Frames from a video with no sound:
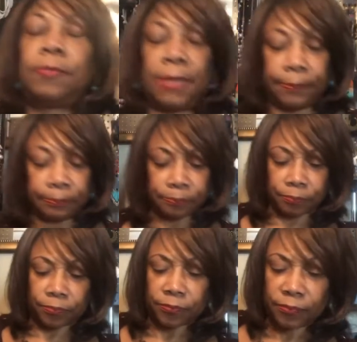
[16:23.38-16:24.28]
me.
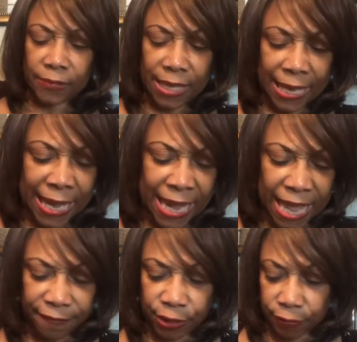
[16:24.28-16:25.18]

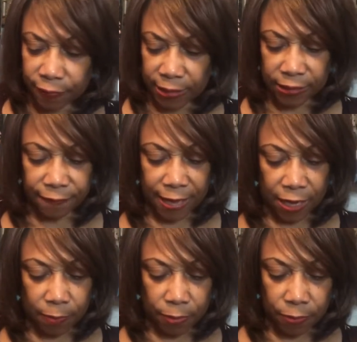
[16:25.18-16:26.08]
I have two of these
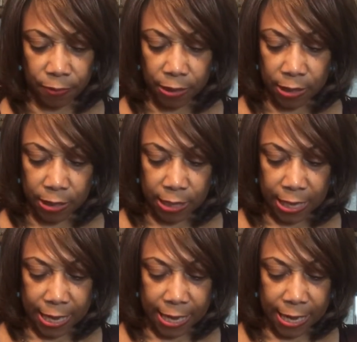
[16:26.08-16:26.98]
available.
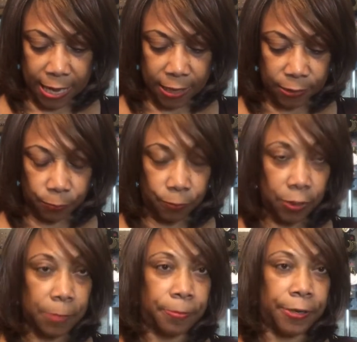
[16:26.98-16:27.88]
And it's
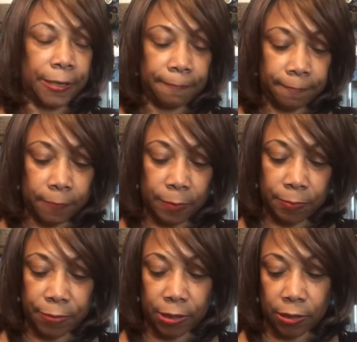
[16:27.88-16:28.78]
really pretty. Let
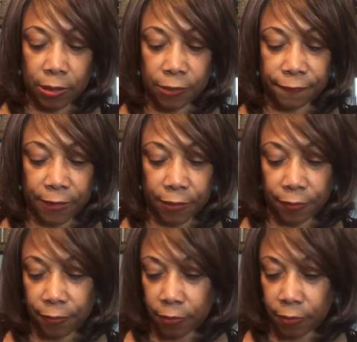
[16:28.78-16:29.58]
me put it on this finger.